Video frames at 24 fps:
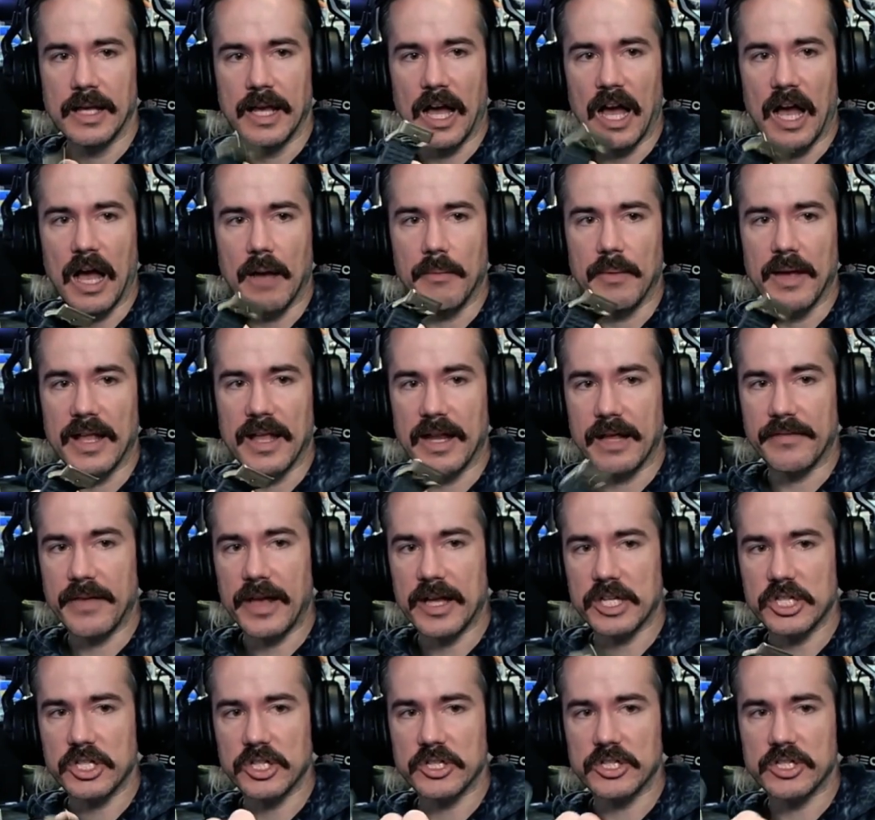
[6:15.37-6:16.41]
And I've
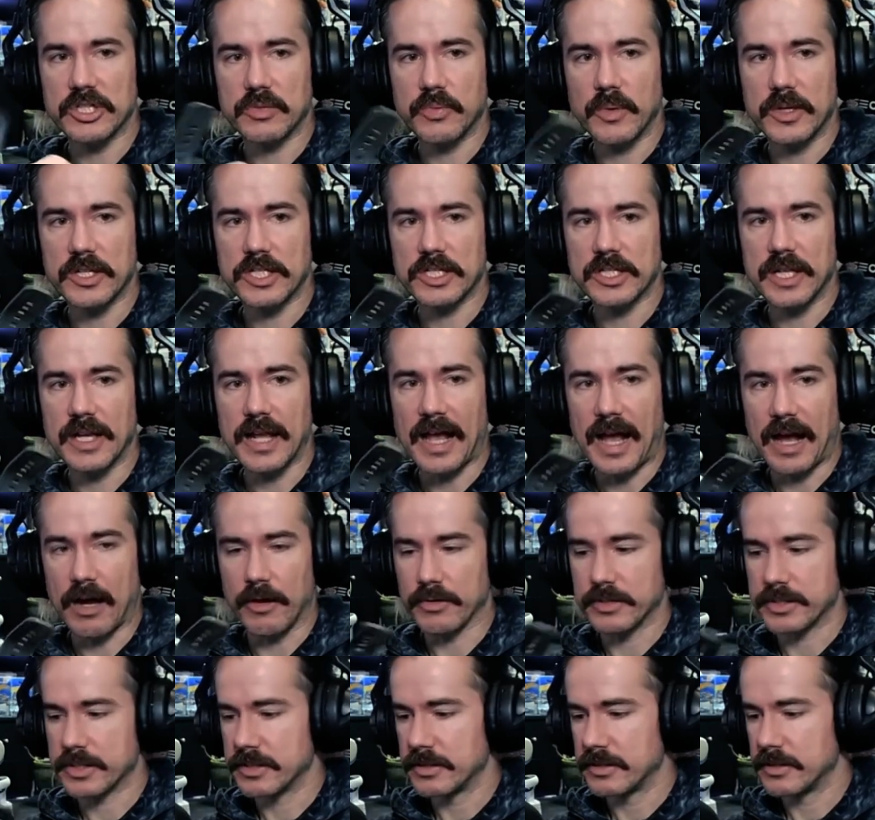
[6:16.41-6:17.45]
actually switched it
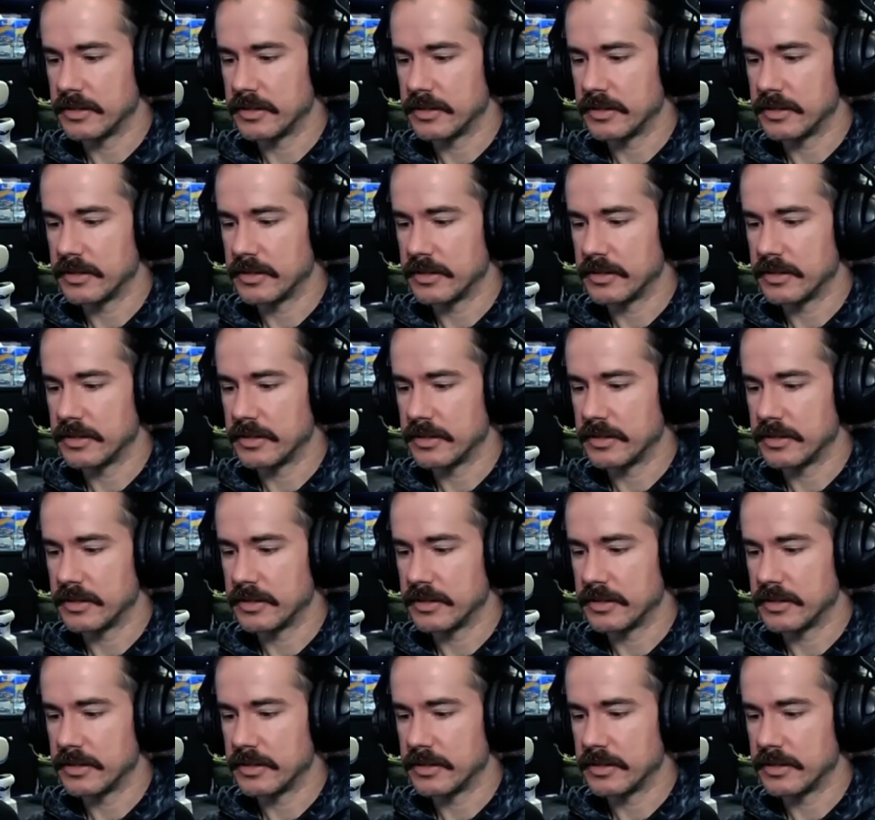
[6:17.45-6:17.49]
out